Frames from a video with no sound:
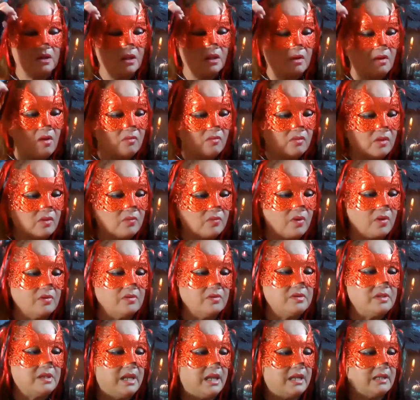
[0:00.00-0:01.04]
along the road
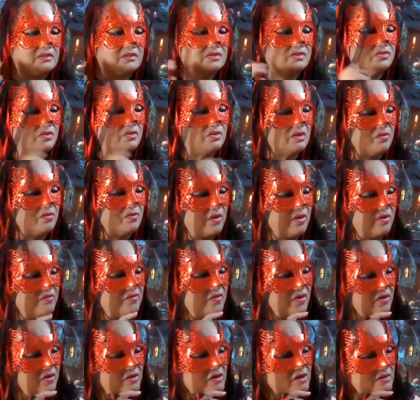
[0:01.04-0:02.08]
next to the
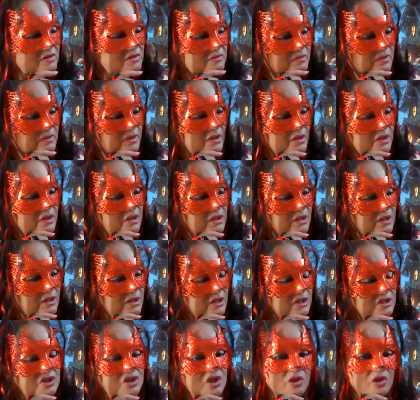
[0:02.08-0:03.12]
graveyard.
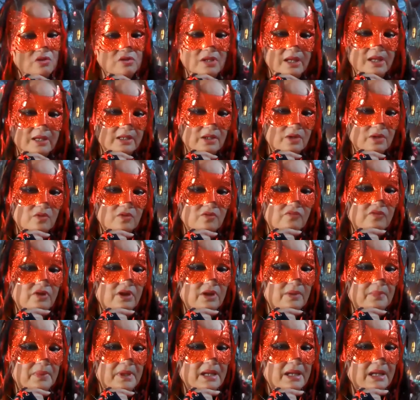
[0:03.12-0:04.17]
She looked like an old
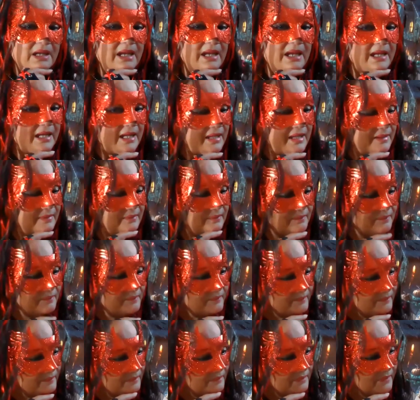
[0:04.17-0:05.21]
Filipina lady,
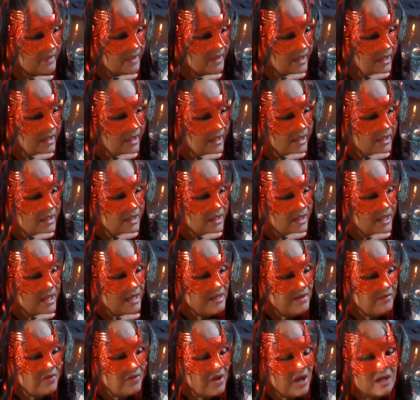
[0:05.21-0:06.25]

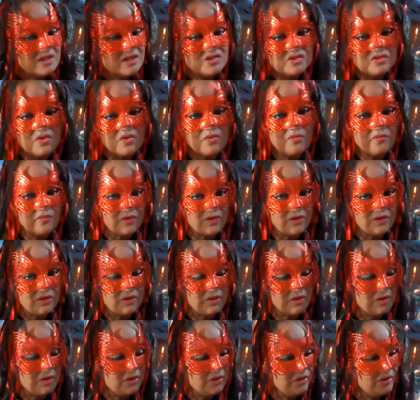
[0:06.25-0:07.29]
kind of hunched over,
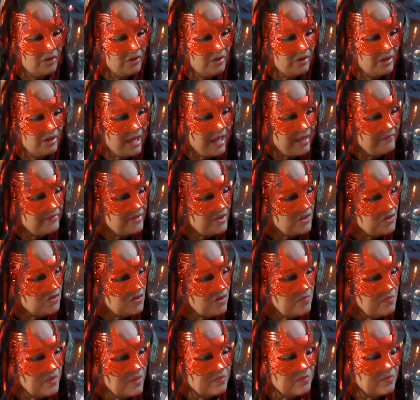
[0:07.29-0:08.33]
having
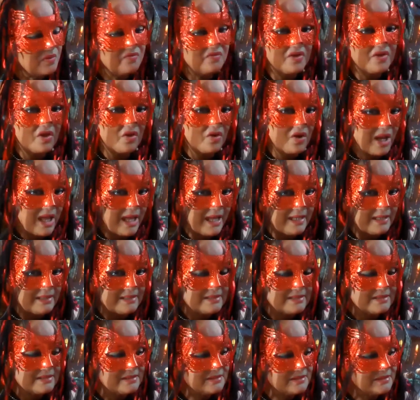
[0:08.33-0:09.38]
trouble moving her
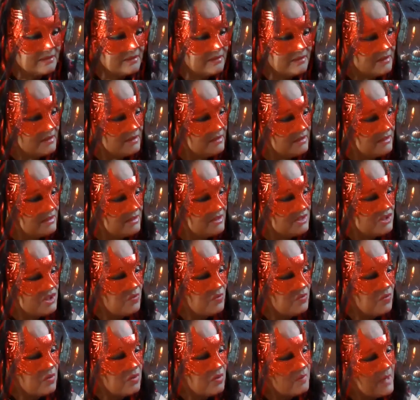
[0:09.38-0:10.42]
legs. She
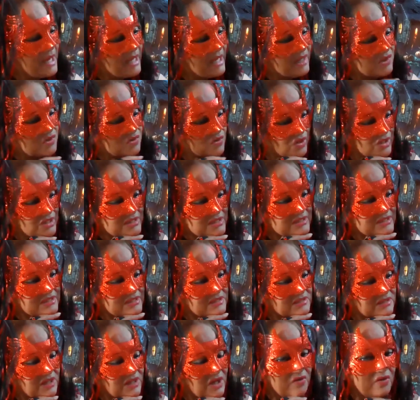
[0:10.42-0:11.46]
wore a black
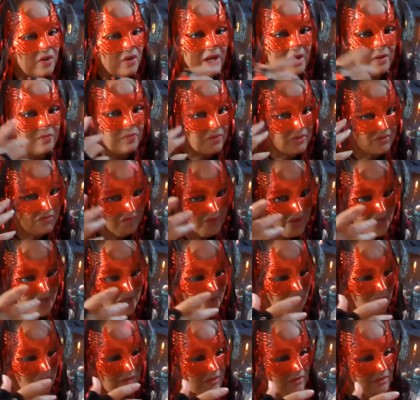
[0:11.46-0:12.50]
dress and her head was
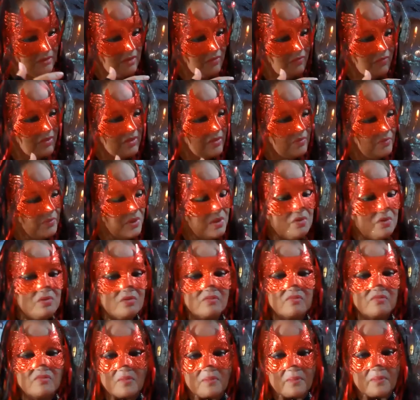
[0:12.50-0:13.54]
veiled with a
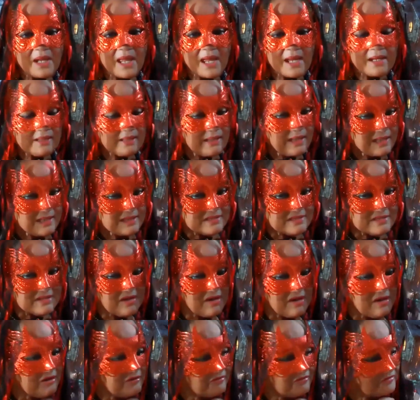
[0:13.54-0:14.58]
beautiful black lace
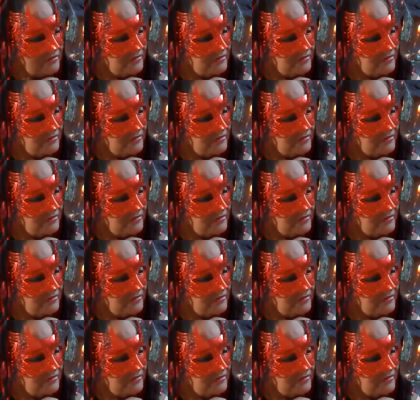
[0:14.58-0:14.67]
scarf.